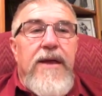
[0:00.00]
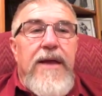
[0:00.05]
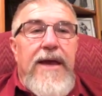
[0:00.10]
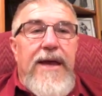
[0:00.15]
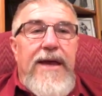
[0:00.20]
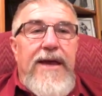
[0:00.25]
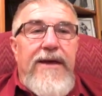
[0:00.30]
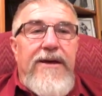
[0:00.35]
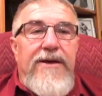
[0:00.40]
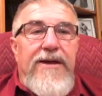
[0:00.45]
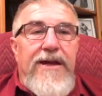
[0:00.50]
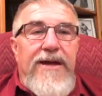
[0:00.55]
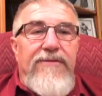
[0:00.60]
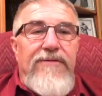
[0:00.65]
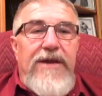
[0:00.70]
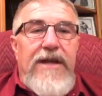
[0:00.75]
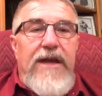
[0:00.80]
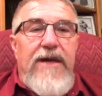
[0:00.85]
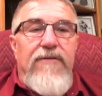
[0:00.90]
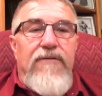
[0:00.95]
Hey, good
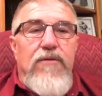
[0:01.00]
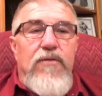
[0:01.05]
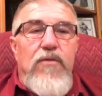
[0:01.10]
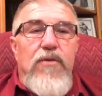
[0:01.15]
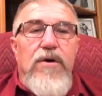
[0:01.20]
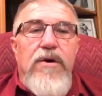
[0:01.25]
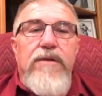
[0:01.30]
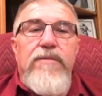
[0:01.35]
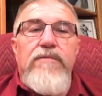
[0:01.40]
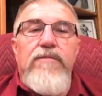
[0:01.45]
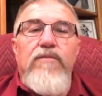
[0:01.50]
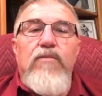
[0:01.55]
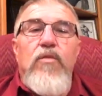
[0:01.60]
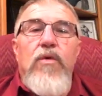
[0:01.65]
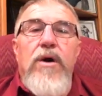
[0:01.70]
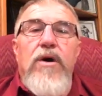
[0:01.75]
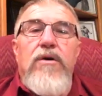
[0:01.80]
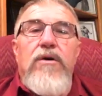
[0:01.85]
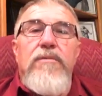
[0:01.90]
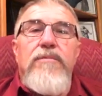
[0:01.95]
evening, everyone.
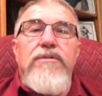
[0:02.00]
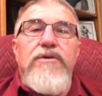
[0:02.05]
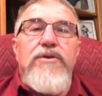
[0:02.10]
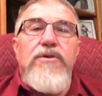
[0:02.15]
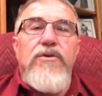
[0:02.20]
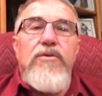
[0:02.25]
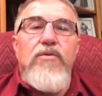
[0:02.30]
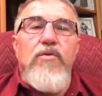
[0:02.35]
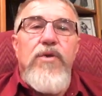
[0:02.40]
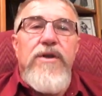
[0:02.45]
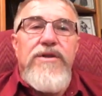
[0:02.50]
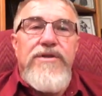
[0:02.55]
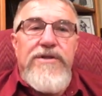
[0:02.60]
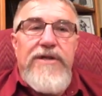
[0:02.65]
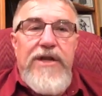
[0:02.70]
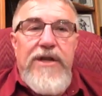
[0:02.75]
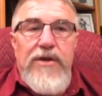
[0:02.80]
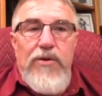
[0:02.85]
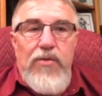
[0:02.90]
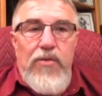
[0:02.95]
Welcome to
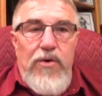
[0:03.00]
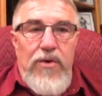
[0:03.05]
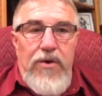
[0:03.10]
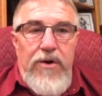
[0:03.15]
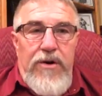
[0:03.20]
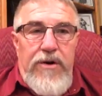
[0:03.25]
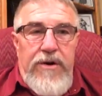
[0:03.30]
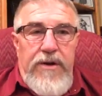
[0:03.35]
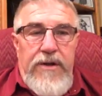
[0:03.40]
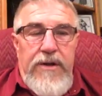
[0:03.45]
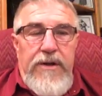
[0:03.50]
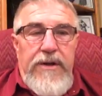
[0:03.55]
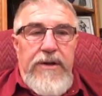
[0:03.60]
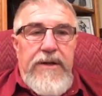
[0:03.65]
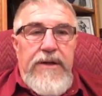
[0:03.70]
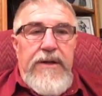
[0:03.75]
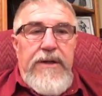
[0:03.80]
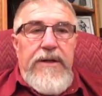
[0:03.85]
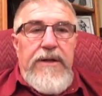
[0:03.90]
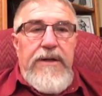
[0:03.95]
Wednesday in the Word.
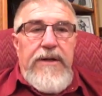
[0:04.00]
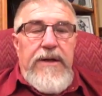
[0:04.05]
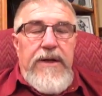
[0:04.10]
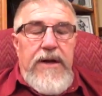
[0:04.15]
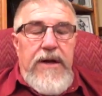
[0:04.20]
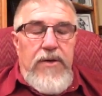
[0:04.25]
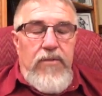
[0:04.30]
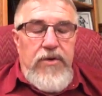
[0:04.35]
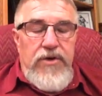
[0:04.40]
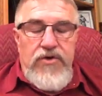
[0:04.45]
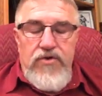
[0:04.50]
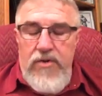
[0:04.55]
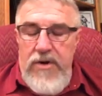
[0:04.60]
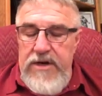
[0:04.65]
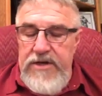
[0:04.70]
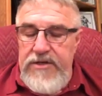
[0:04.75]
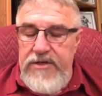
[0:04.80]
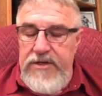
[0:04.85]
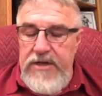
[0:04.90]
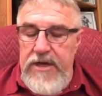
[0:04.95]
Uh, we
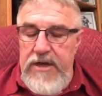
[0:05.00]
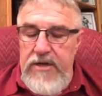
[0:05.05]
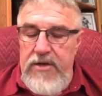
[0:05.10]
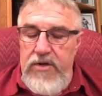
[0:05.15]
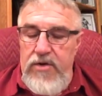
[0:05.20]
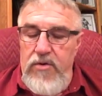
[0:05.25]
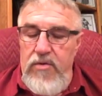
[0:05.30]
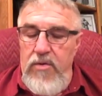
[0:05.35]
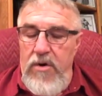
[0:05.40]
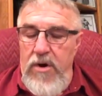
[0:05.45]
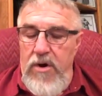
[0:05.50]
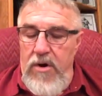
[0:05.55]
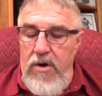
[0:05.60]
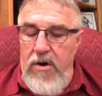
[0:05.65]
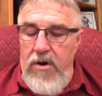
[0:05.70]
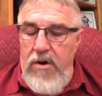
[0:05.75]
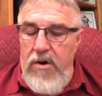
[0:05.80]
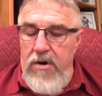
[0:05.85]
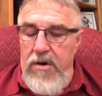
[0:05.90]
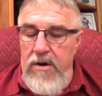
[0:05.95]
trust that you
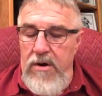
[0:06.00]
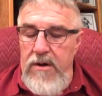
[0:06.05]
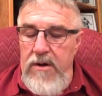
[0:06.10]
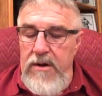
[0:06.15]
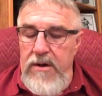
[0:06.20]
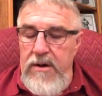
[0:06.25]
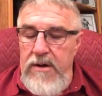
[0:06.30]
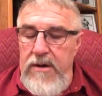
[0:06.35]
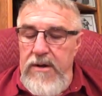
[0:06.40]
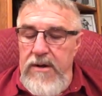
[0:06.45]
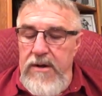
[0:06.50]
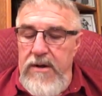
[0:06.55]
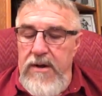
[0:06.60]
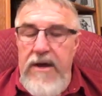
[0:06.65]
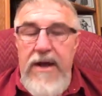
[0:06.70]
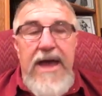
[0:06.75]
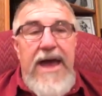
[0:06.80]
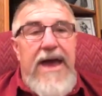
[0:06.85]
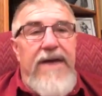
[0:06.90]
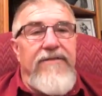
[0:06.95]
are uh,
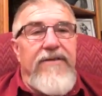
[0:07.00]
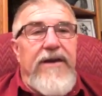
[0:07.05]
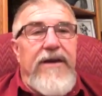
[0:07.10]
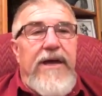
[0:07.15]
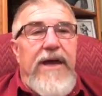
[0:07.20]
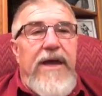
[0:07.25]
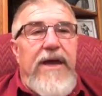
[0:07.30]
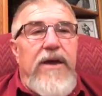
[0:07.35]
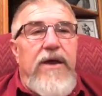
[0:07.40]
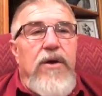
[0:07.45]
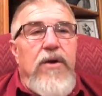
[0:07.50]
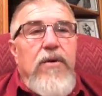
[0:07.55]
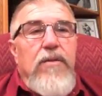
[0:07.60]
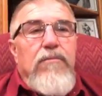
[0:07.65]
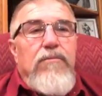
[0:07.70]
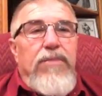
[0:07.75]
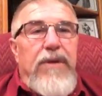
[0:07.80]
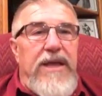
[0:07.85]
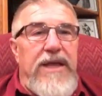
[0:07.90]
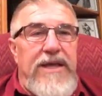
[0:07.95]
having a
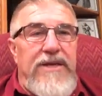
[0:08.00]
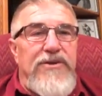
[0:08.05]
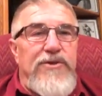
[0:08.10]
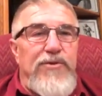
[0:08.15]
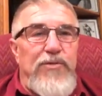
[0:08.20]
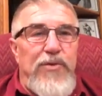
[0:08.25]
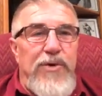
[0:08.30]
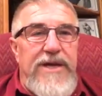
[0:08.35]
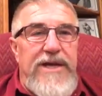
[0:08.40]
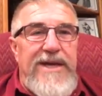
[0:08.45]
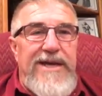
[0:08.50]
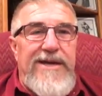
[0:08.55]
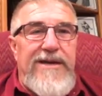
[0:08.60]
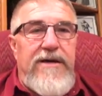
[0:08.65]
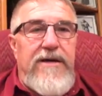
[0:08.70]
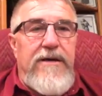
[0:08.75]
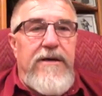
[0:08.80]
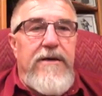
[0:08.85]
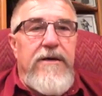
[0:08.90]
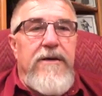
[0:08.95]
blessed
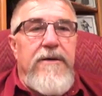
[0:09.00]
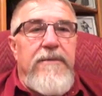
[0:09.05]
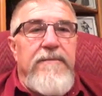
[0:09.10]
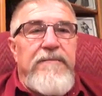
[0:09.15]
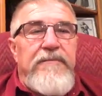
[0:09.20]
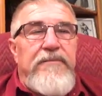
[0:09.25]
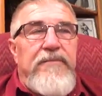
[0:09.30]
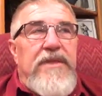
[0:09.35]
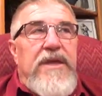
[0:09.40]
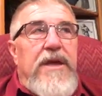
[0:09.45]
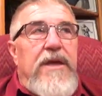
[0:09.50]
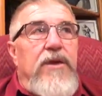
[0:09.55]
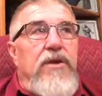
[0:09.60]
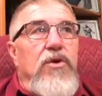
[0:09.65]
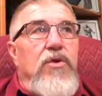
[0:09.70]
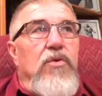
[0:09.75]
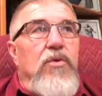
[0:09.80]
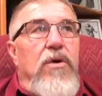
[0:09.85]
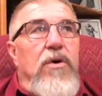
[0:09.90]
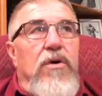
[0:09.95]
week, that
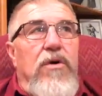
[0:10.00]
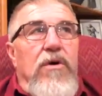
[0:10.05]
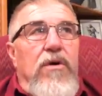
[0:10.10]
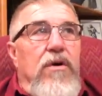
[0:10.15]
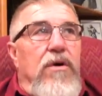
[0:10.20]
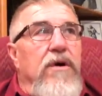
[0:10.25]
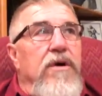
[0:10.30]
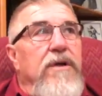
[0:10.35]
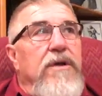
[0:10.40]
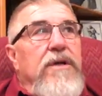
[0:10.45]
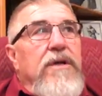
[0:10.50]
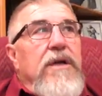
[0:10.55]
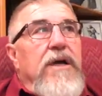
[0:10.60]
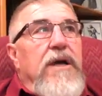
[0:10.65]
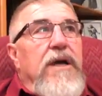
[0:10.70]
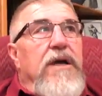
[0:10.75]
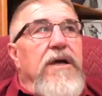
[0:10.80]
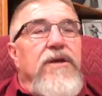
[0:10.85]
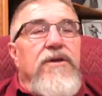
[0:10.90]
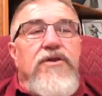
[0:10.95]
you are
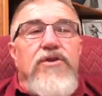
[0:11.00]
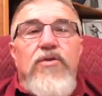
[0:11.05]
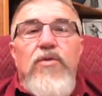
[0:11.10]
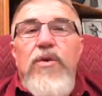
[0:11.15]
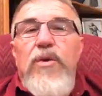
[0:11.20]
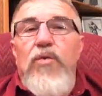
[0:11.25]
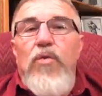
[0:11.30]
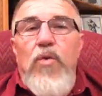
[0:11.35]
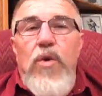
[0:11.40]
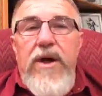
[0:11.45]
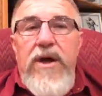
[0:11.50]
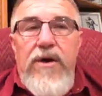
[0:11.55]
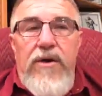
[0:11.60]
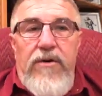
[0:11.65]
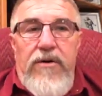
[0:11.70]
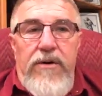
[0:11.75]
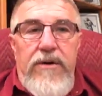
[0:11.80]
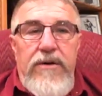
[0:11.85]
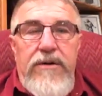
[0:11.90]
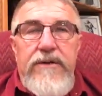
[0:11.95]
uh, doing
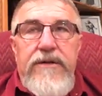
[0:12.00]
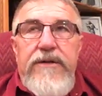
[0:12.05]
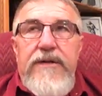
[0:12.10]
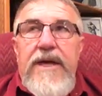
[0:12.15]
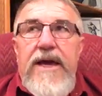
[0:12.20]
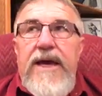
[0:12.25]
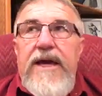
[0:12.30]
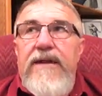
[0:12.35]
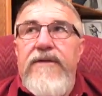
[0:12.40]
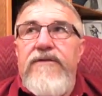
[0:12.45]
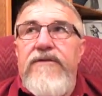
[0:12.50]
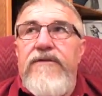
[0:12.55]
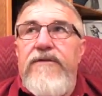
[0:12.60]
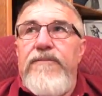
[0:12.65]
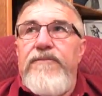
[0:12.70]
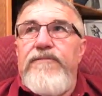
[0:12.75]
well, that